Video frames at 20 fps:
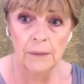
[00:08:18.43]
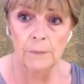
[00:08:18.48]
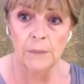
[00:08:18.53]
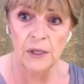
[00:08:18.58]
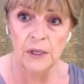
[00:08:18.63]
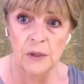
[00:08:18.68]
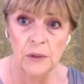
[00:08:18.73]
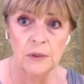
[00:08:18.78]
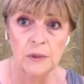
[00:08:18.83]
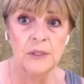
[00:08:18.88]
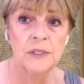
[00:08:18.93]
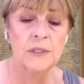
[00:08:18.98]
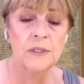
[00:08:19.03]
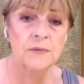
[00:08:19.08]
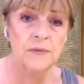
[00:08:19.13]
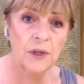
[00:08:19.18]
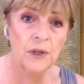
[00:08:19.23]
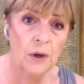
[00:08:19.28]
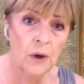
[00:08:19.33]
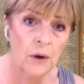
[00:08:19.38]
because
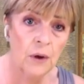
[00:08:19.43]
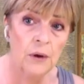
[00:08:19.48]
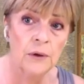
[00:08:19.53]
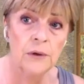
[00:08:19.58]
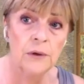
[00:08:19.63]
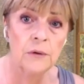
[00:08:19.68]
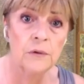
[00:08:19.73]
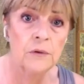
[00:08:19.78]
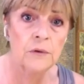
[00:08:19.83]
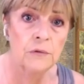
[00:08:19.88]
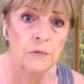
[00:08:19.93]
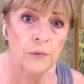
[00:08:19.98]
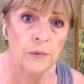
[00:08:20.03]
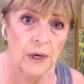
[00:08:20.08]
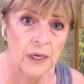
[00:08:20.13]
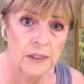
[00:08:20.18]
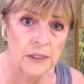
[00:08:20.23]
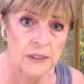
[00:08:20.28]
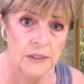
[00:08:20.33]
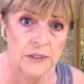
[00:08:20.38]
of the card on the
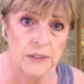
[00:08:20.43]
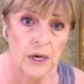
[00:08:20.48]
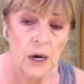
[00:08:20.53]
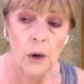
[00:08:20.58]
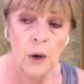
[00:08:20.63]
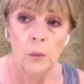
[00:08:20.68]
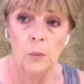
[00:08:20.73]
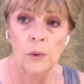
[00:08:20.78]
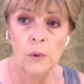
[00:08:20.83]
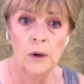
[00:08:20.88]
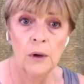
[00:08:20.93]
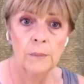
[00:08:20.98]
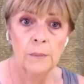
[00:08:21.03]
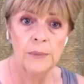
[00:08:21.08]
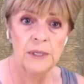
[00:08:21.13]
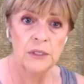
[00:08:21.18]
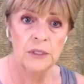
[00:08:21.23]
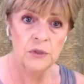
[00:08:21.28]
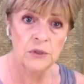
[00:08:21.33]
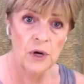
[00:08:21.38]
right, we are
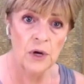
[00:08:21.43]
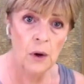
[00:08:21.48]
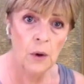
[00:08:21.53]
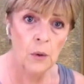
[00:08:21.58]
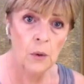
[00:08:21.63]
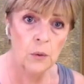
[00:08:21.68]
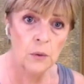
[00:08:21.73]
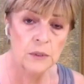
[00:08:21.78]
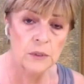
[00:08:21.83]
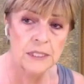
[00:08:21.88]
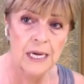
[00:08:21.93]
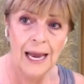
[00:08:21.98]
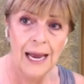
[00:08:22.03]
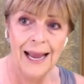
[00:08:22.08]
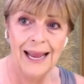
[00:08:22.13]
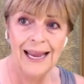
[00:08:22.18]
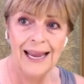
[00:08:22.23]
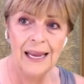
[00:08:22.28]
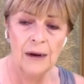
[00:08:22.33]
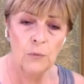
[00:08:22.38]
being told
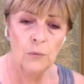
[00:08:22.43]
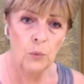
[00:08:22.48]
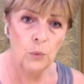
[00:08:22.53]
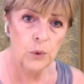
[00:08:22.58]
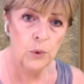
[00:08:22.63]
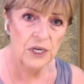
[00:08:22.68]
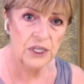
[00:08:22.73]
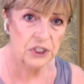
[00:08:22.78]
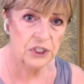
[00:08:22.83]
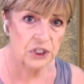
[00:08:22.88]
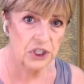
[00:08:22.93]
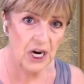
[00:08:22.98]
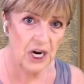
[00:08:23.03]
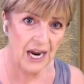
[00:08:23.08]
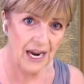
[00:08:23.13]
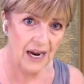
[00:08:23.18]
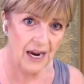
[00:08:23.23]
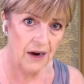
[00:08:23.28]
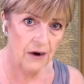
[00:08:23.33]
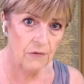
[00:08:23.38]
in which
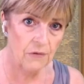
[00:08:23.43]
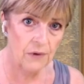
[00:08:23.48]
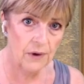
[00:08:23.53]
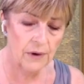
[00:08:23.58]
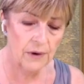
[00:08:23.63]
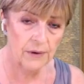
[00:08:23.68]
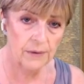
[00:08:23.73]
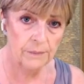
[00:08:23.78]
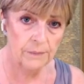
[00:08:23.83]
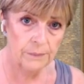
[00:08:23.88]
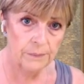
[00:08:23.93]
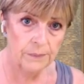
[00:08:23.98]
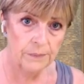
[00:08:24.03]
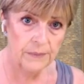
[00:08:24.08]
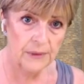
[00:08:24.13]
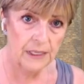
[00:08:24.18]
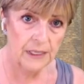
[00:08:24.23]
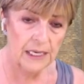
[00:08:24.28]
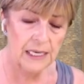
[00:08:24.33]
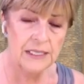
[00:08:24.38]
area
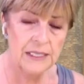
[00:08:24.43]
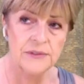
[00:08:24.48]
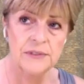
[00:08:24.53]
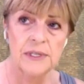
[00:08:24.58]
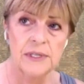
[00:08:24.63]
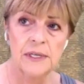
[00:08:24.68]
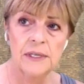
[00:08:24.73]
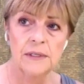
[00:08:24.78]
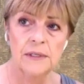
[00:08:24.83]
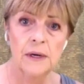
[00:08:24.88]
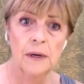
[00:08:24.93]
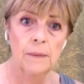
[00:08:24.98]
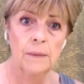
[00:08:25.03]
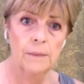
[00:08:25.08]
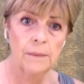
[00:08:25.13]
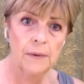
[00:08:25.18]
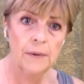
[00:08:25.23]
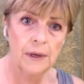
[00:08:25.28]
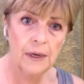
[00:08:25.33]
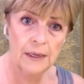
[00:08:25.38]
is it.
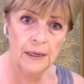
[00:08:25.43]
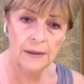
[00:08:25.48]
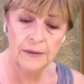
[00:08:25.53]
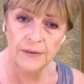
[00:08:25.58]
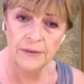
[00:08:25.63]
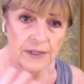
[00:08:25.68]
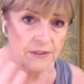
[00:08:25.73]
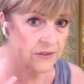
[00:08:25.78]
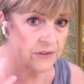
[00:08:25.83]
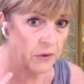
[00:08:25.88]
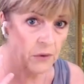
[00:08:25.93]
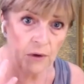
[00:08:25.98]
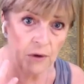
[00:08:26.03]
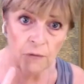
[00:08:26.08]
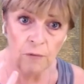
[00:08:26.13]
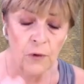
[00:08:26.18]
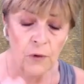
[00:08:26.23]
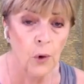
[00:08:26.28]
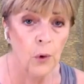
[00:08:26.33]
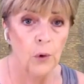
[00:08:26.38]
There's only
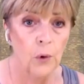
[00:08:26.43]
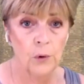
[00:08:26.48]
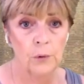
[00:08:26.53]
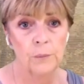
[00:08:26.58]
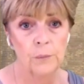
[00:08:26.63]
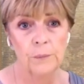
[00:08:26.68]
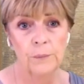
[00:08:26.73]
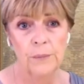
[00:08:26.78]
4.